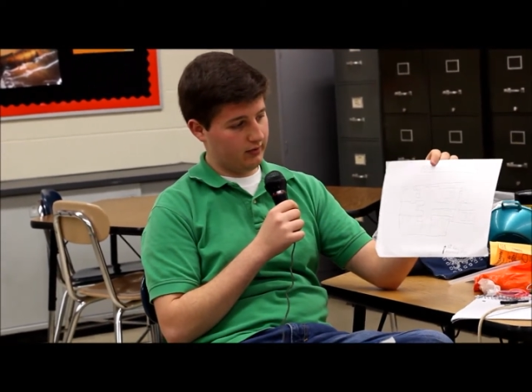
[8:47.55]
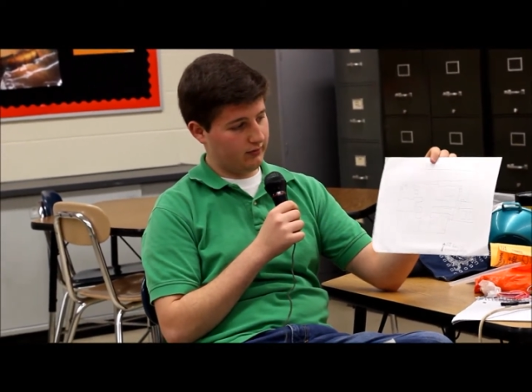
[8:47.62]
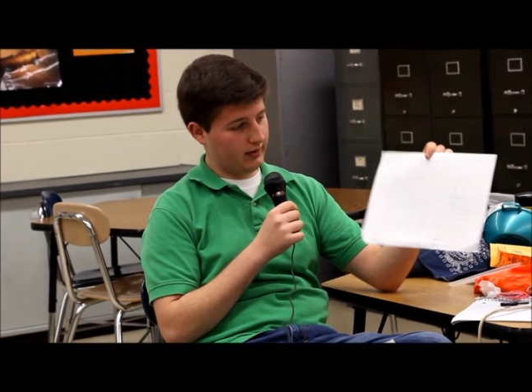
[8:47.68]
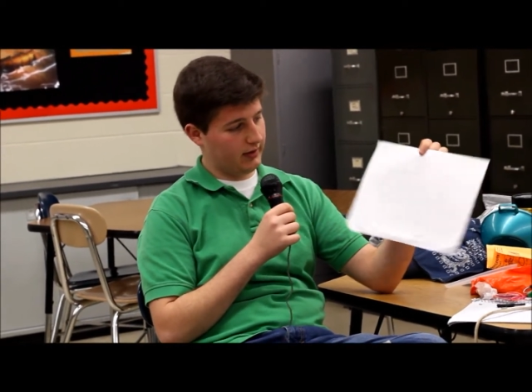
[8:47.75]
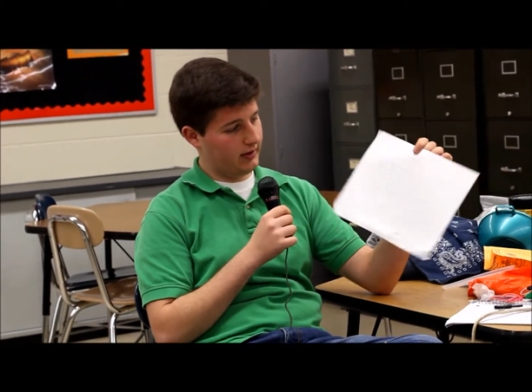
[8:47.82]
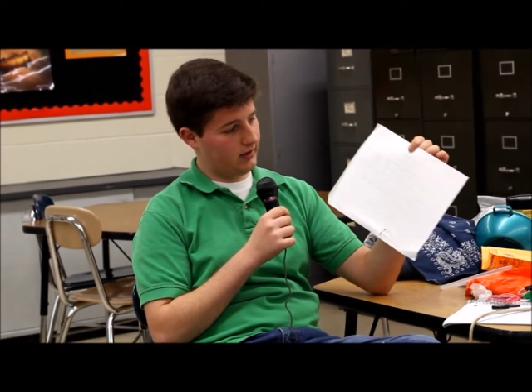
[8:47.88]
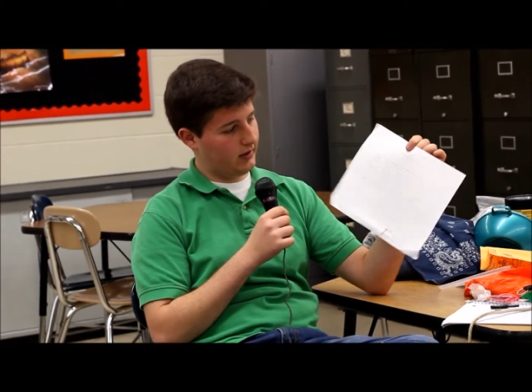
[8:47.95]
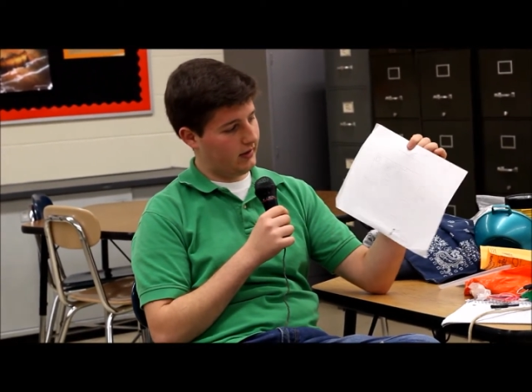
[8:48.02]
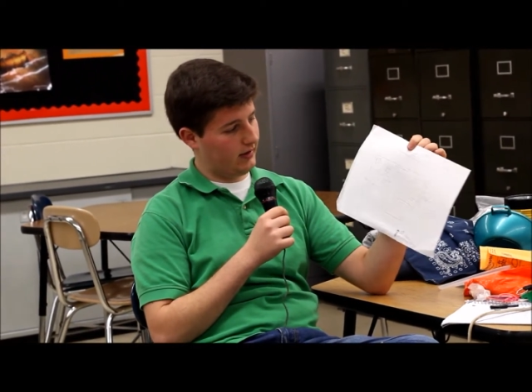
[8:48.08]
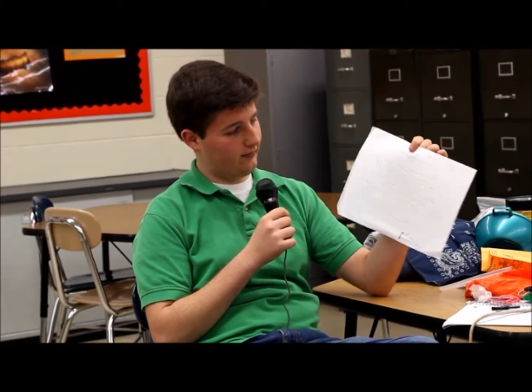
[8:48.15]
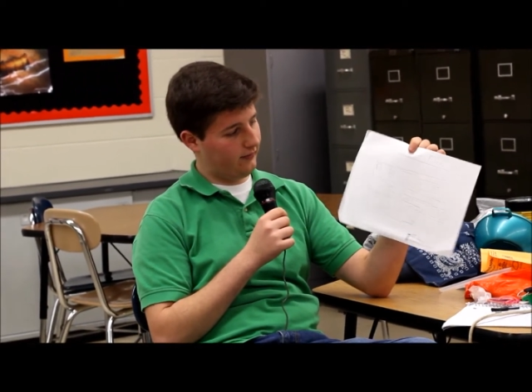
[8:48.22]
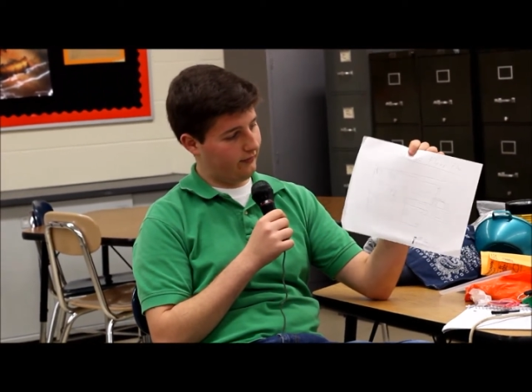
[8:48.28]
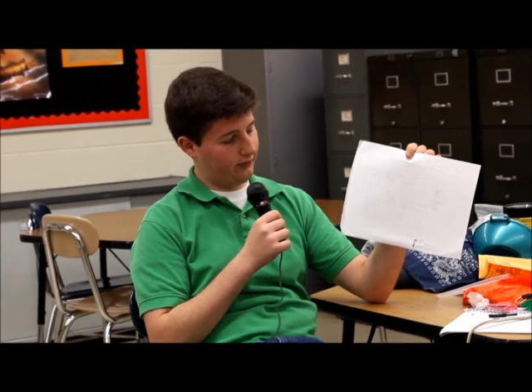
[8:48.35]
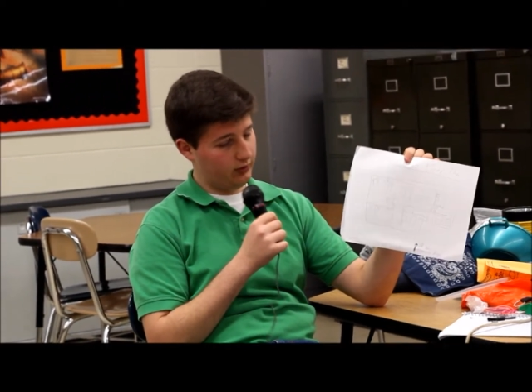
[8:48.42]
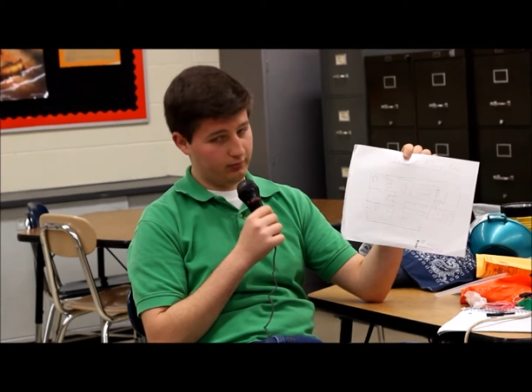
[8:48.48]
Right here I have
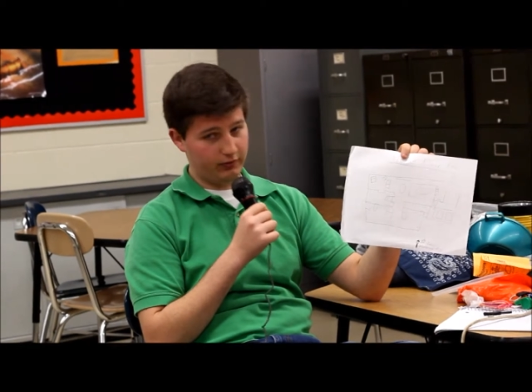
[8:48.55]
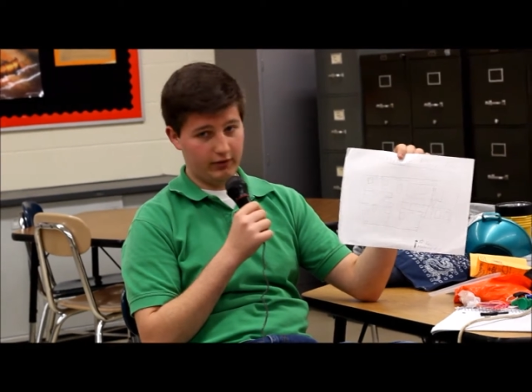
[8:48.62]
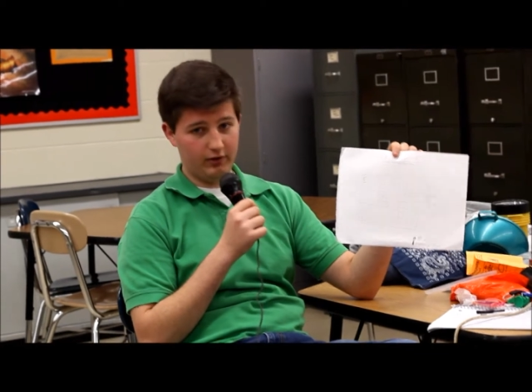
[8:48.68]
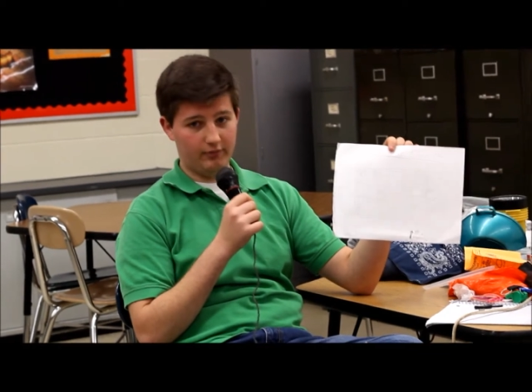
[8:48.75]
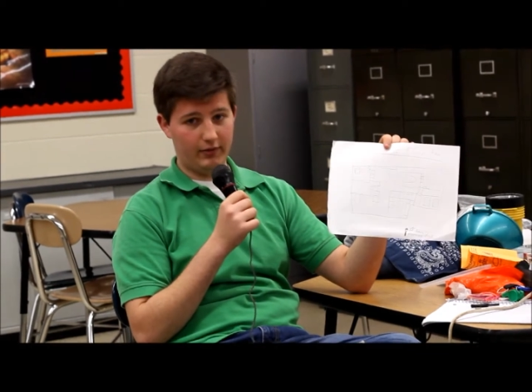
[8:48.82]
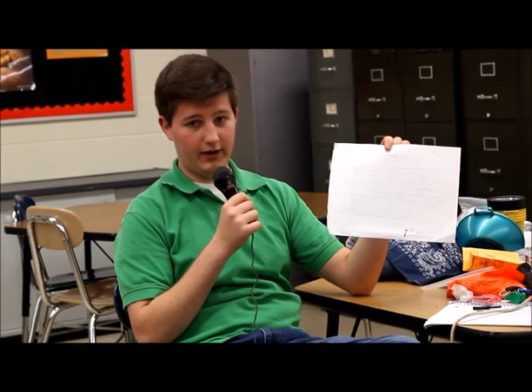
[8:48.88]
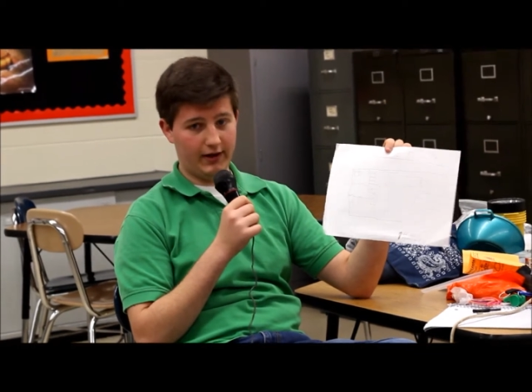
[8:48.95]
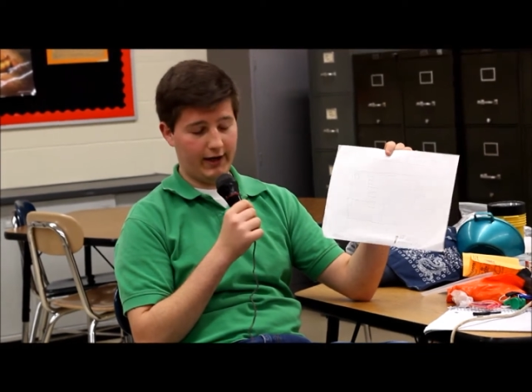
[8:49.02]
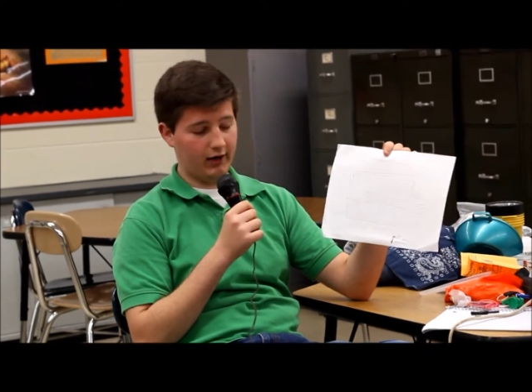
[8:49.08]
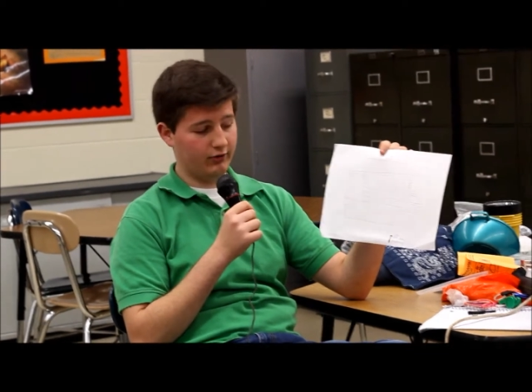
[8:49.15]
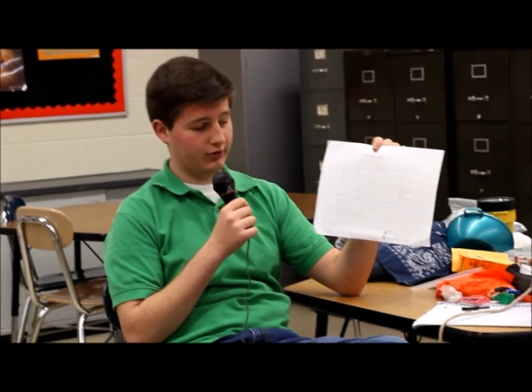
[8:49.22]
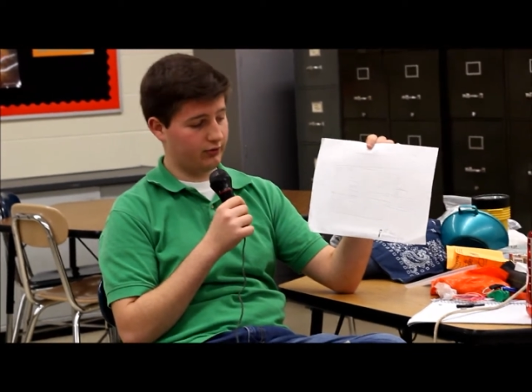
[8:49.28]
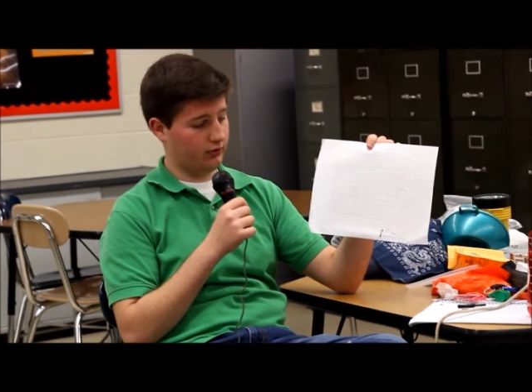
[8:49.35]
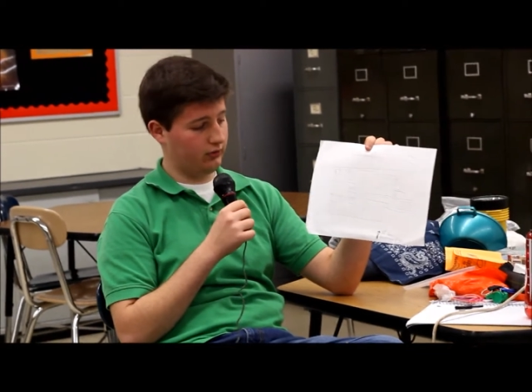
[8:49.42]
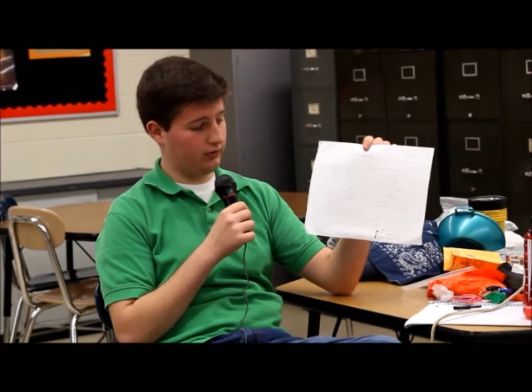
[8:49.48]
a floor plan of my
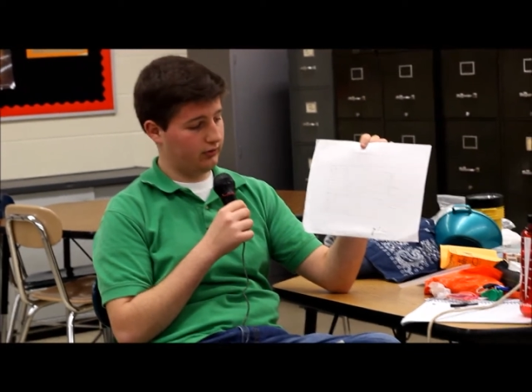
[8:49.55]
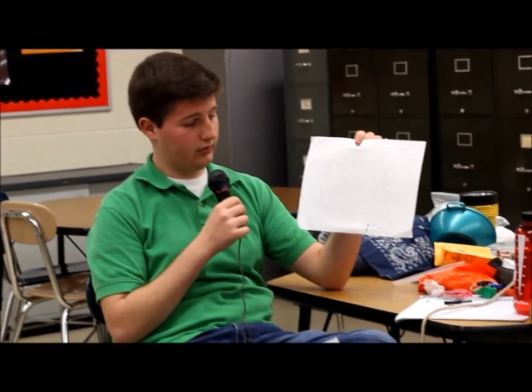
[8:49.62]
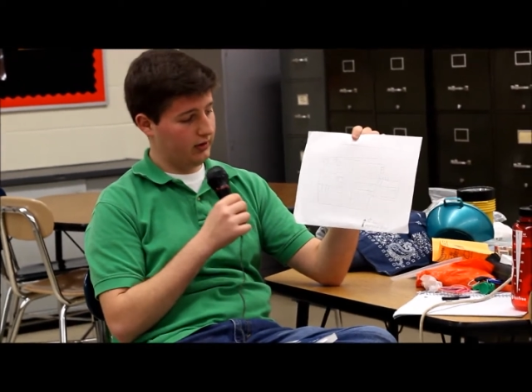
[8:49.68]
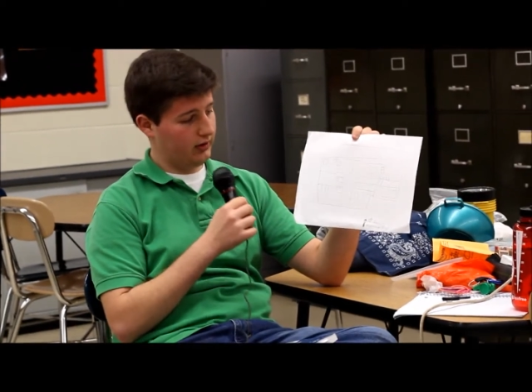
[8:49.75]
household